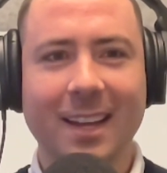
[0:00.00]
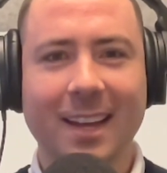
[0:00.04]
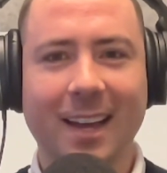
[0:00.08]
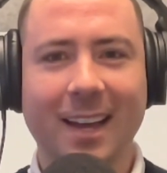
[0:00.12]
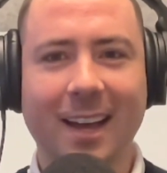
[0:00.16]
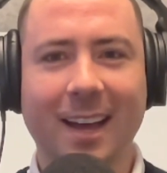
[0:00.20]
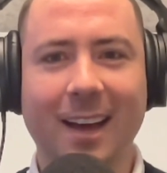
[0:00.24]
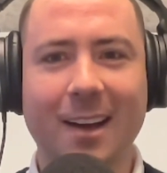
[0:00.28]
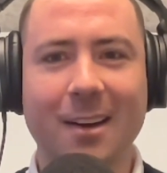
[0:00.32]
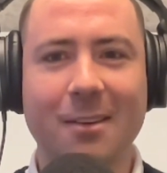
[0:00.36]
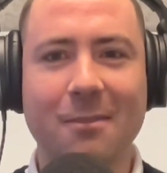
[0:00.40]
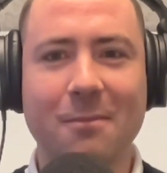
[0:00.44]

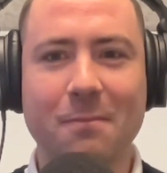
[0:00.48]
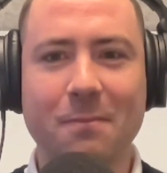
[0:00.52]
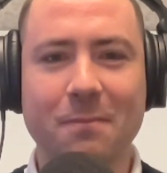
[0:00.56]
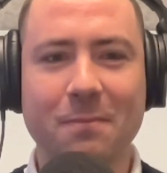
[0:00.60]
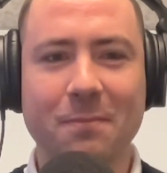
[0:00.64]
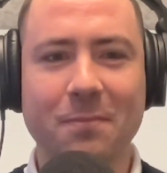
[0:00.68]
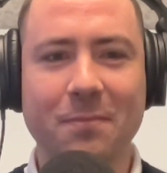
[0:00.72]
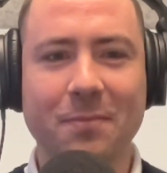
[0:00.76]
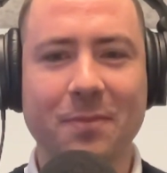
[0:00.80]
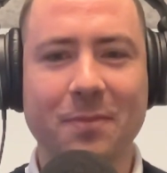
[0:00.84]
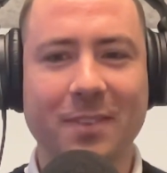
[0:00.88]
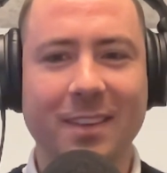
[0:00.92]

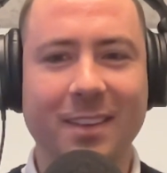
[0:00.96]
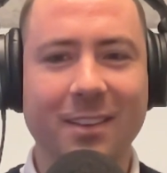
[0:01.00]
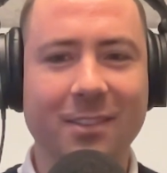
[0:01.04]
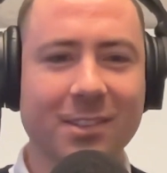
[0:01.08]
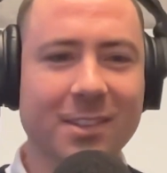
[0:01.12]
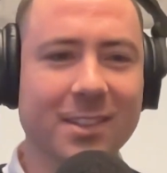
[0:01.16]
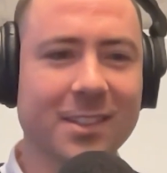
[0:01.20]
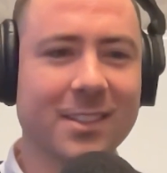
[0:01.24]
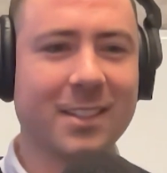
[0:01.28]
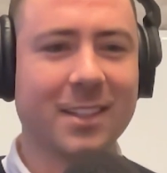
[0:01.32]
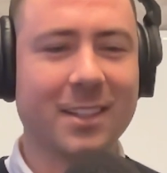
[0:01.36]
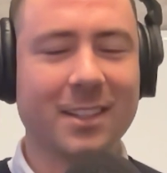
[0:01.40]
Um, it
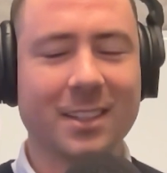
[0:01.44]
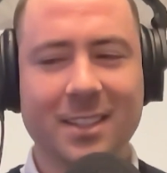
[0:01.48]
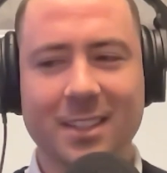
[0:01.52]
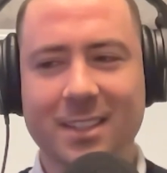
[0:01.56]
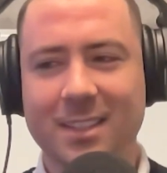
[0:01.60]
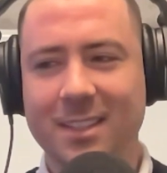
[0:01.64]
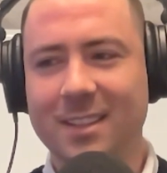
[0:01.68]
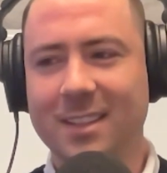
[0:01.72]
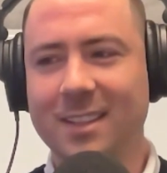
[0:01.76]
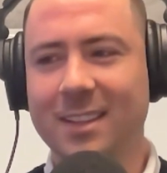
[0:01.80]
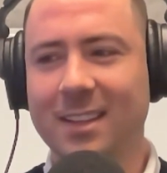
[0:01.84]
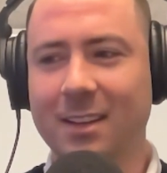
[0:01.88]
was
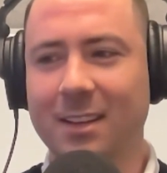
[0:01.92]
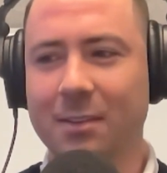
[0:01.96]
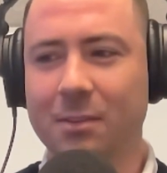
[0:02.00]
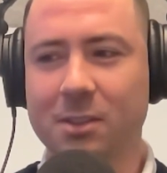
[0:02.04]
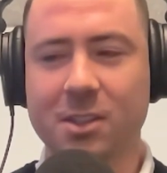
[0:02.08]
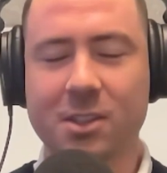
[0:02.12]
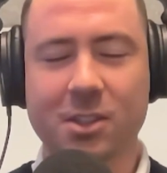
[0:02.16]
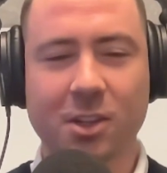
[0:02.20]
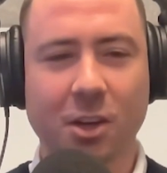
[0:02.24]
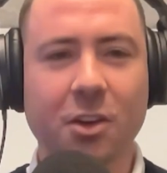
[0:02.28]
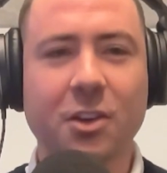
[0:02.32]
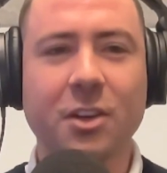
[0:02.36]
just it was
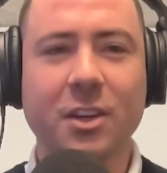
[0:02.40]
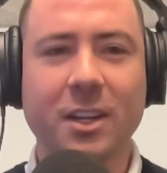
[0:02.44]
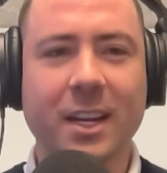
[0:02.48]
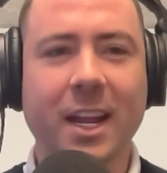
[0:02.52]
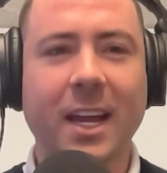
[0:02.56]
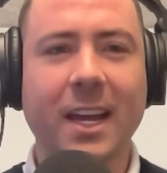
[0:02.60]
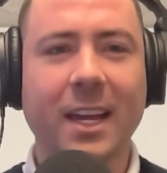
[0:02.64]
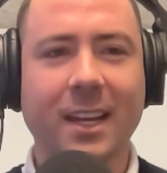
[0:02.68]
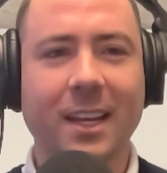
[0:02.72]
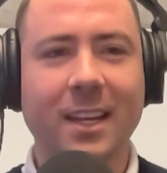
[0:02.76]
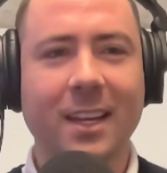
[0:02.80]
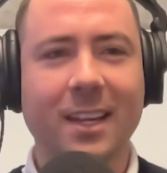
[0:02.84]
so
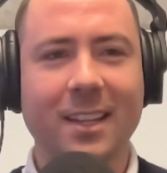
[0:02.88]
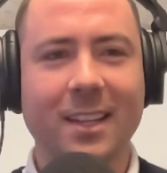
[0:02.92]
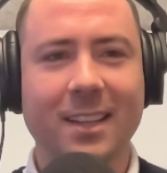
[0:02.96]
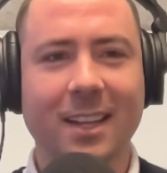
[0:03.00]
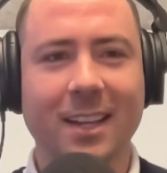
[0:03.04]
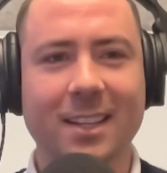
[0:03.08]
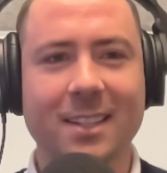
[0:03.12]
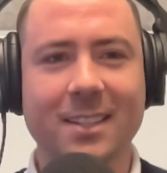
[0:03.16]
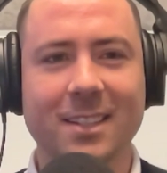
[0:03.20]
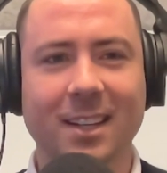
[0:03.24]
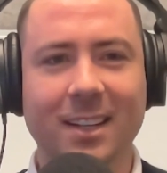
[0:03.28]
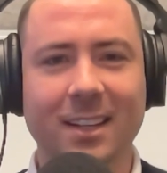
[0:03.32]
unique
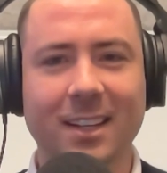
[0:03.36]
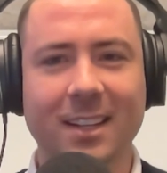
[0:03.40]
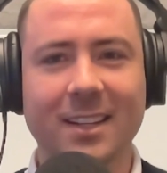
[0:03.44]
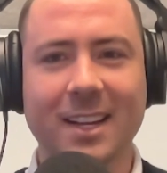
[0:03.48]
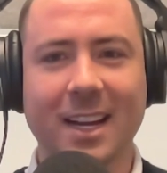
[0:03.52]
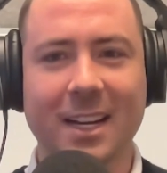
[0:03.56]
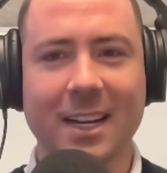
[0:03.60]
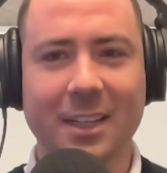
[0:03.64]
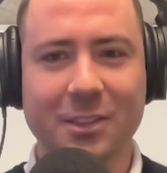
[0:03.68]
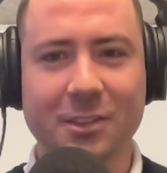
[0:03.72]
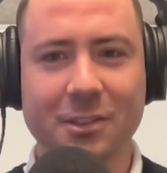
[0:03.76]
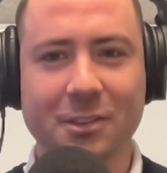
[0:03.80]
that it's like a
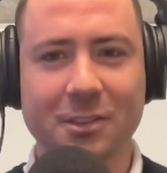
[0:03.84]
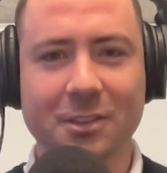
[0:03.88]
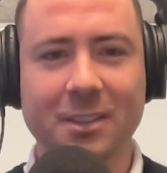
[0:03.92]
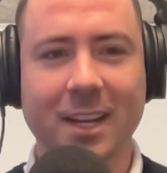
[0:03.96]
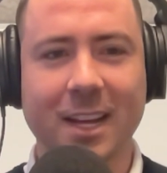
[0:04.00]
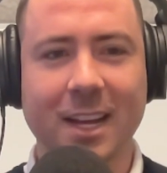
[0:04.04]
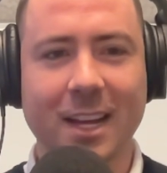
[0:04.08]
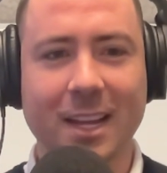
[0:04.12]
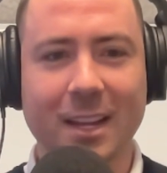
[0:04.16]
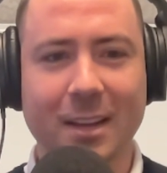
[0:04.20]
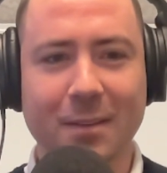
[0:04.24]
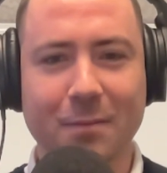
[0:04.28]
national
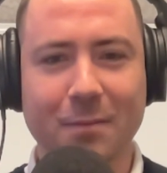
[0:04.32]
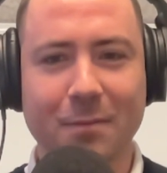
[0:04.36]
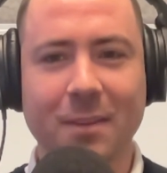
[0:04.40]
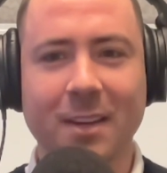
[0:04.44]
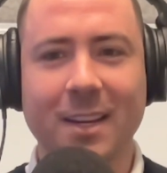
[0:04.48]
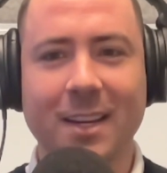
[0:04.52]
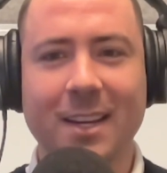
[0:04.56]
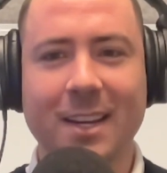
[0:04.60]
team.